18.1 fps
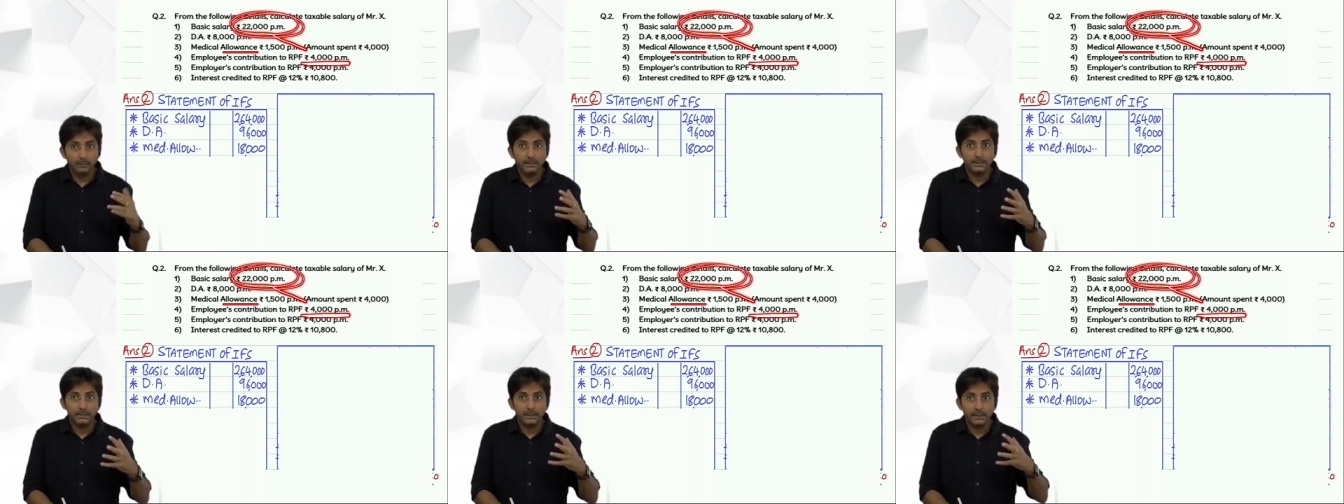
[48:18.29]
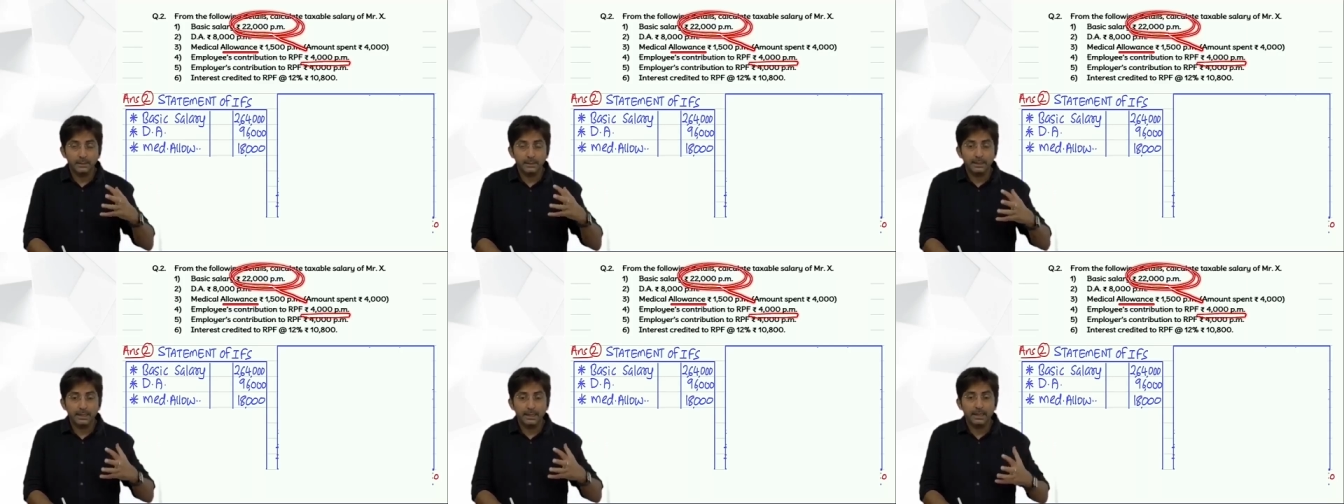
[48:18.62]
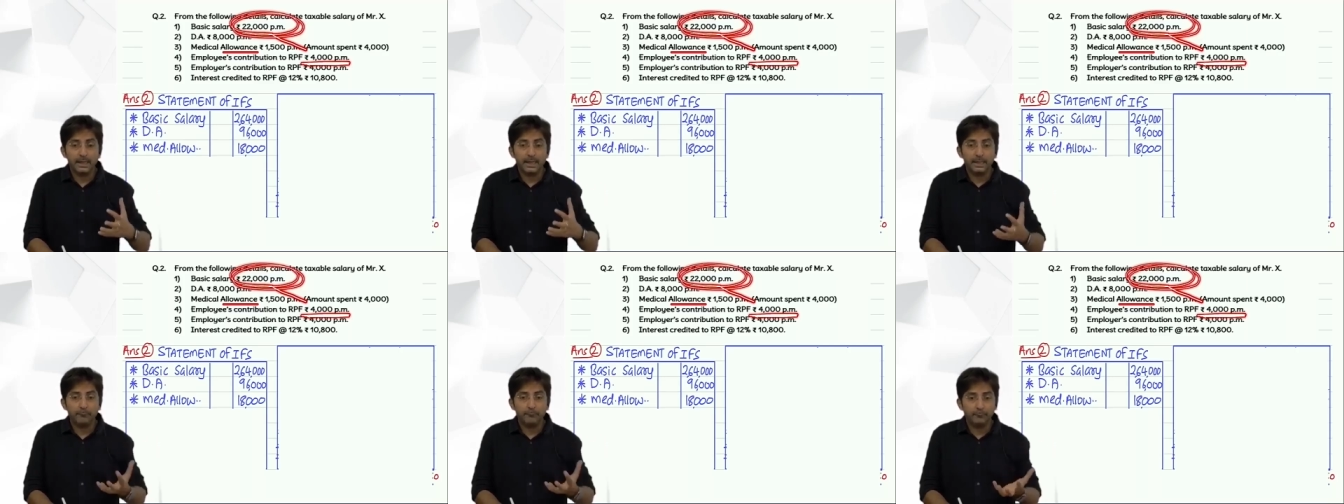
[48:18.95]
Means in real
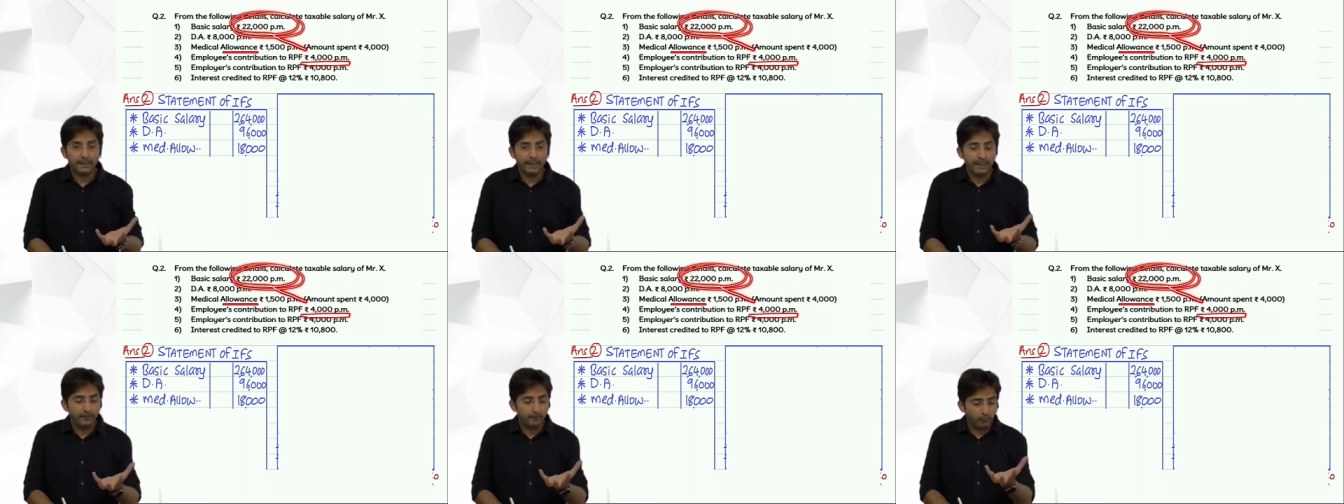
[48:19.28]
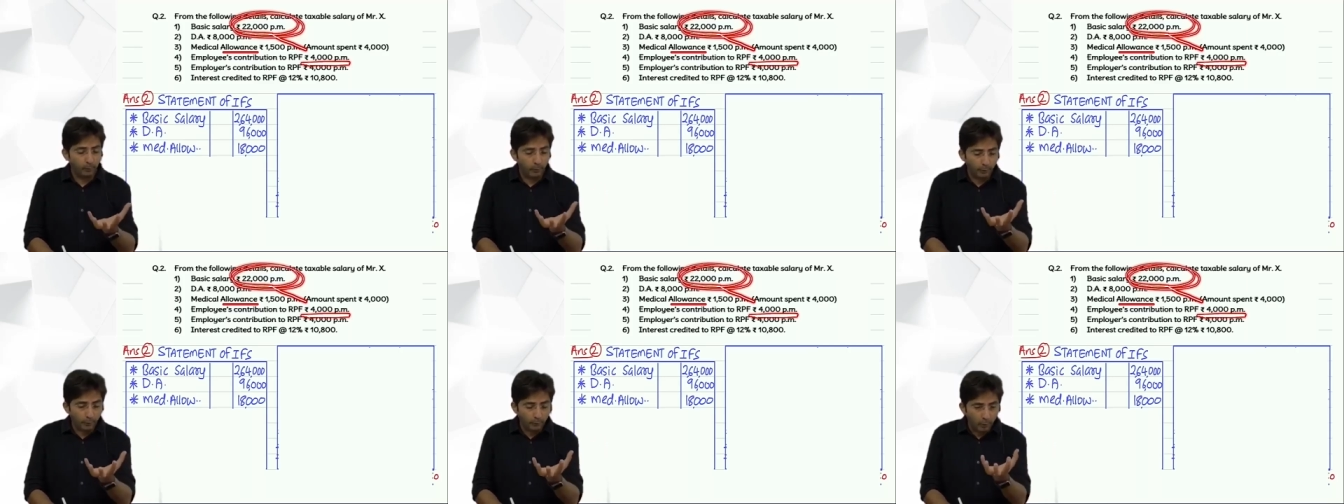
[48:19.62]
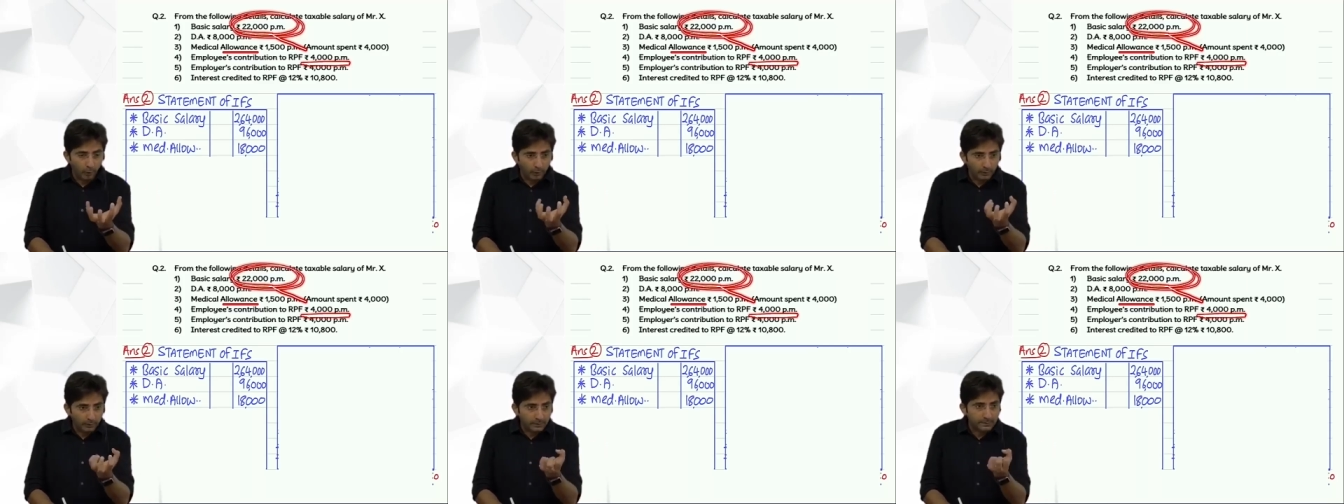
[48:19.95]
life, an employee
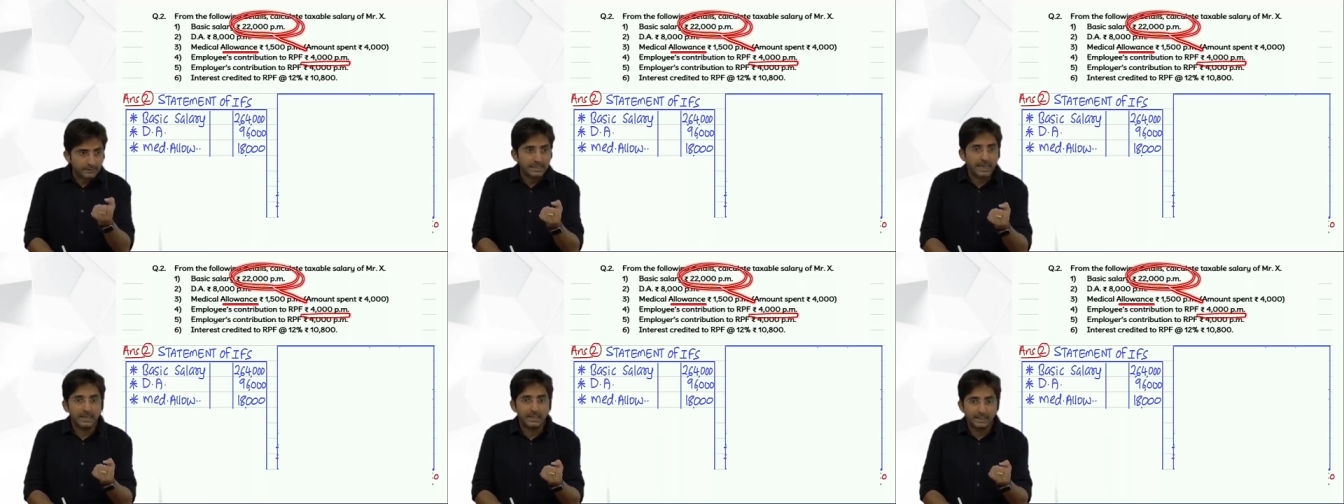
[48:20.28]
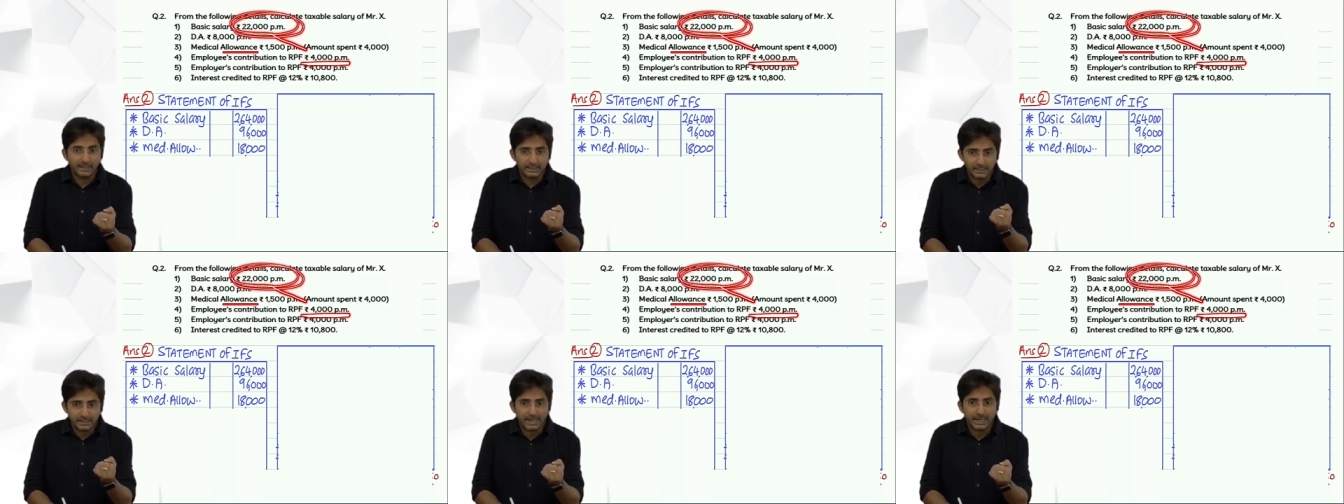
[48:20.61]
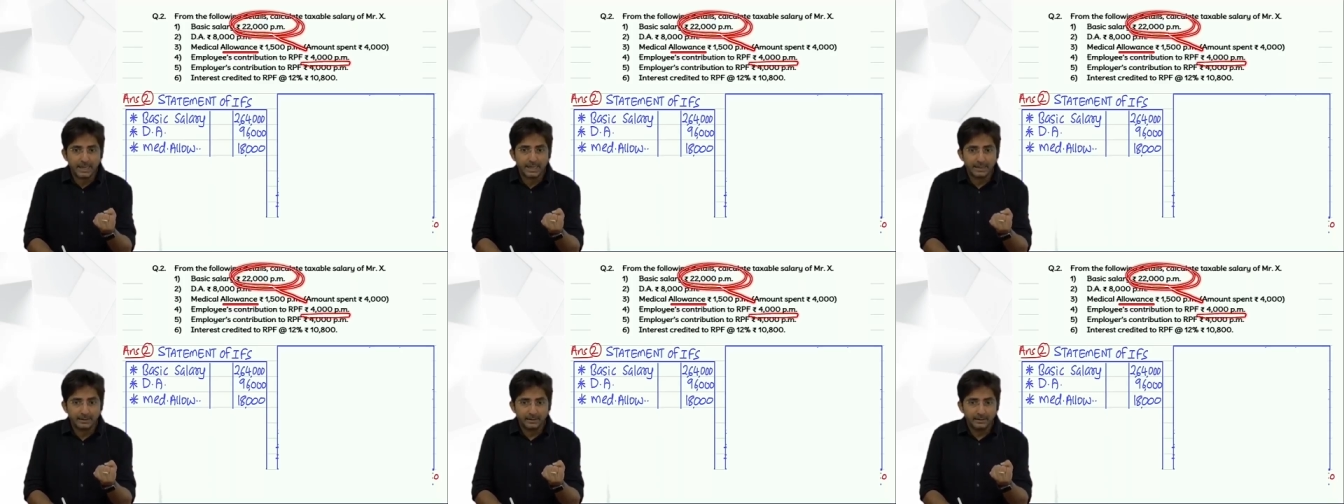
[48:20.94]
got the salary
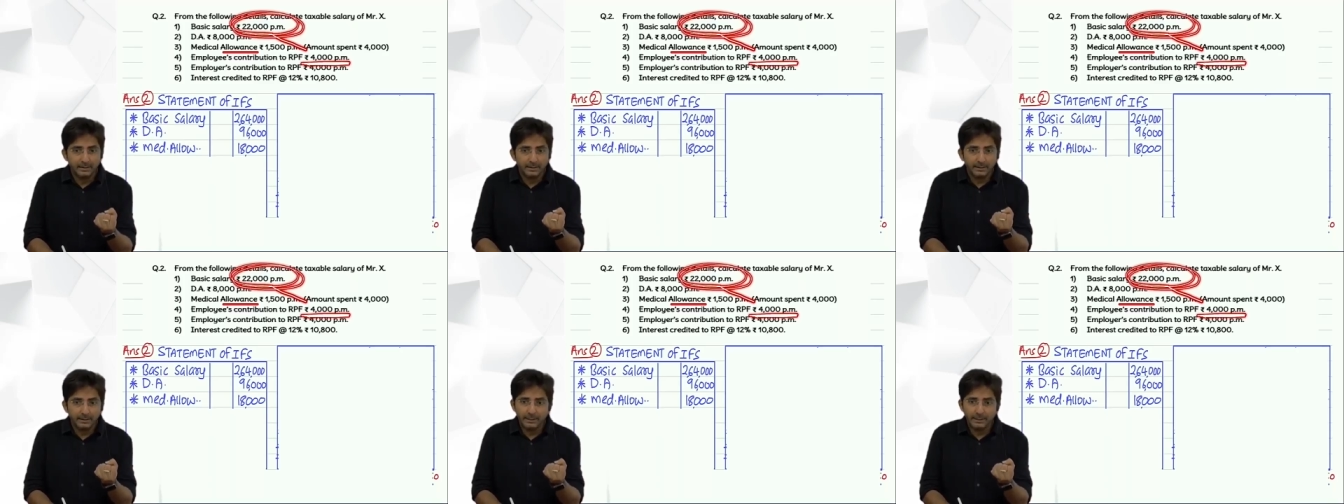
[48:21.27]
check,